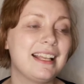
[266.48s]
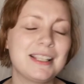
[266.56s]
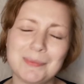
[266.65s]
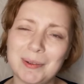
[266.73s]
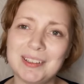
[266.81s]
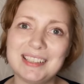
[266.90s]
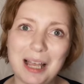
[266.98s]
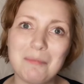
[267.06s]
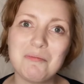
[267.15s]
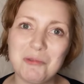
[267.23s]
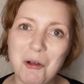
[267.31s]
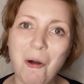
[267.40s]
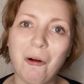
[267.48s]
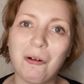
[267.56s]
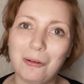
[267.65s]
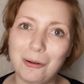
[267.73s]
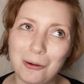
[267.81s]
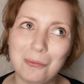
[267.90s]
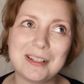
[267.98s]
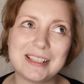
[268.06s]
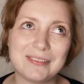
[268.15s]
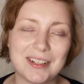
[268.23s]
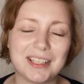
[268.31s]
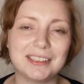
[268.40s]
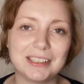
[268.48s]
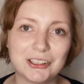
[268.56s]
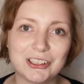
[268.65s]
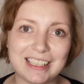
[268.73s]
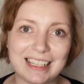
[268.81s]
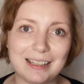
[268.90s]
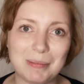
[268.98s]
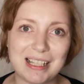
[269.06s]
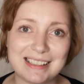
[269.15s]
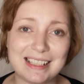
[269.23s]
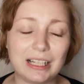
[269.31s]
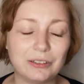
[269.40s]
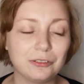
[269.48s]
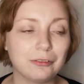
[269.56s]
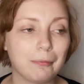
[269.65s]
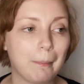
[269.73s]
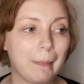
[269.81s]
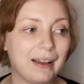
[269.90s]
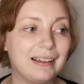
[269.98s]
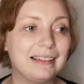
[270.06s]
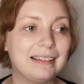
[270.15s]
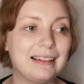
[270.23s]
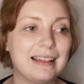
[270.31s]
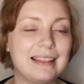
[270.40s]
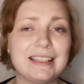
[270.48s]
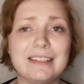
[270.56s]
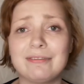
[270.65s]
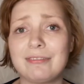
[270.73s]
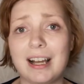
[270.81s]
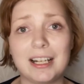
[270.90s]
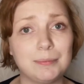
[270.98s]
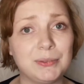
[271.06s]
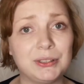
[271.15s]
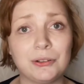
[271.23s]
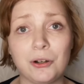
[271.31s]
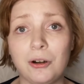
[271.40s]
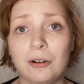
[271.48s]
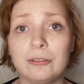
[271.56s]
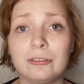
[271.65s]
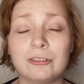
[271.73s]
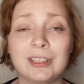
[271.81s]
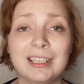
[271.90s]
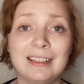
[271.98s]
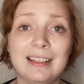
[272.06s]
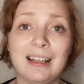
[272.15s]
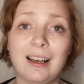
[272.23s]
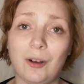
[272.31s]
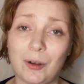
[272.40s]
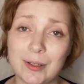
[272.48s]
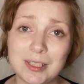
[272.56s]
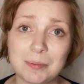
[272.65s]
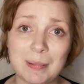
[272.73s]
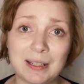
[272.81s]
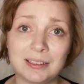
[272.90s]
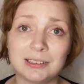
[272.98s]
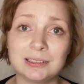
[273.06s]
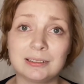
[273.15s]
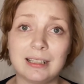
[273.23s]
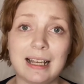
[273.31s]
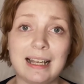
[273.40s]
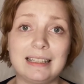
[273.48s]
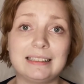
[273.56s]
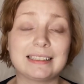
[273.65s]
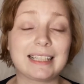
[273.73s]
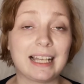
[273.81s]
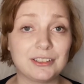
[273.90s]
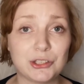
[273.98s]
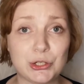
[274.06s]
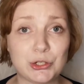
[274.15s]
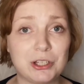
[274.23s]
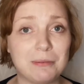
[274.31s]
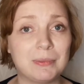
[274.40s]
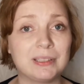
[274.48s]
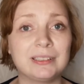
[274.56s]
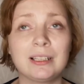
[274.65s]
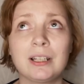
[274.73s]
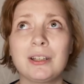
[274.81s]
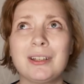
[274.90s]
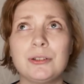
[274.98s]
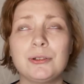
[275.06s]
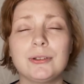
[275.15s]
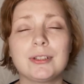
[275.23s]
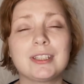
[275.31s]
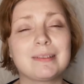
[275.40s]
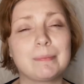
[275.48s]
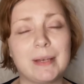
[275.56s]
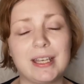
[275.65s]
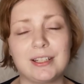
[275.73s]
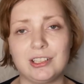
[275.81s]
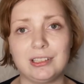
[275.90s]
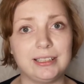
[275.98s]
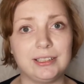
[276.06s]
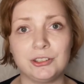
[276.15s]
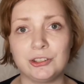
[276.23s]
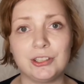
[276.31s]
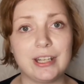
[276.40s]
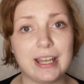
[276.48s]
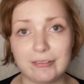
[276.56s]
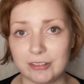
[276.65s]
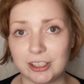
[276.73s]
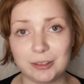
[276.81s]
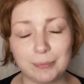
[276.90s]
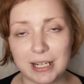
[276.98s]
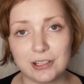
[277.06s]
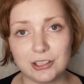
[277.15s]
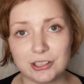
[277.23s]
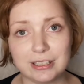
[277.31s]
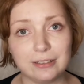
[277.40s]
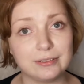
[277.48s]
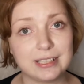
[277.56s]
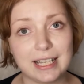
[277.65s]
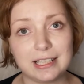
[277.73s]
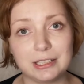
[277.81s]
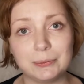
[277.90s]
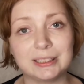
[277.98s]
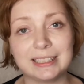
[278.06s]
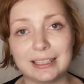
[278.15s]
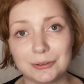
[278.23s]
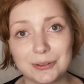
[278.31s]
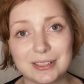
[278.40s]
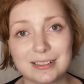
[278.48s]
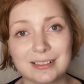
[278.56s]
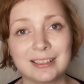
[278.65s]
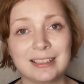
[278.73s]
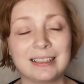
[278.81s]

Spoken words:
it's one that I'm not always very good at myself, but in the environment of a hospital and cancer treatment, you especially should never compare yourself to anyone else.